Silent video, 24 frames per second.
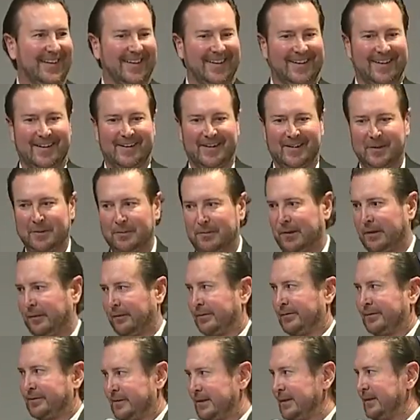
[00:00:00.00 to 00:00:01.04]
And I'm like,
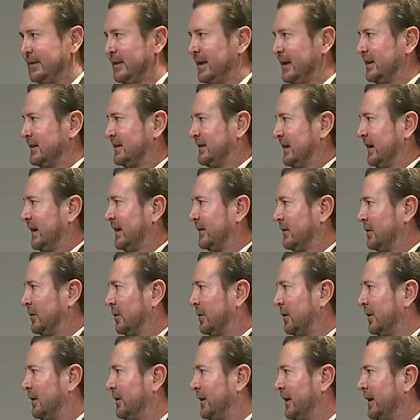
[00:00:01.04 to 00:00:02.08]
gee, thanks, Dad.
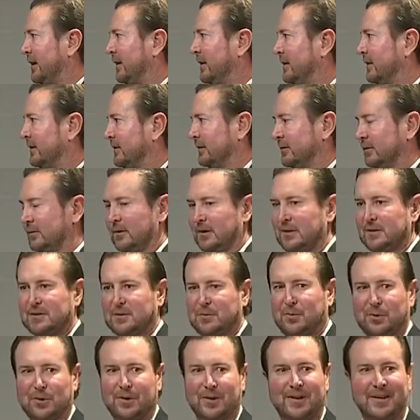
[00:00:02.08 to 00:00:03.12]
Cool. Yeah, great
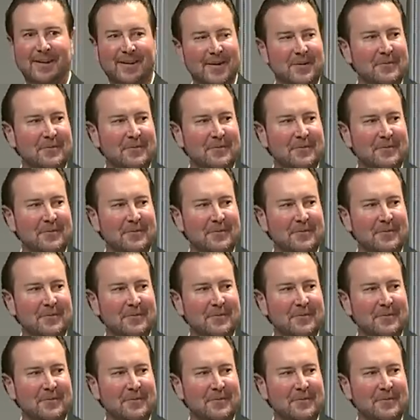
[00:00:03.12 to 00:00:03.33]
support.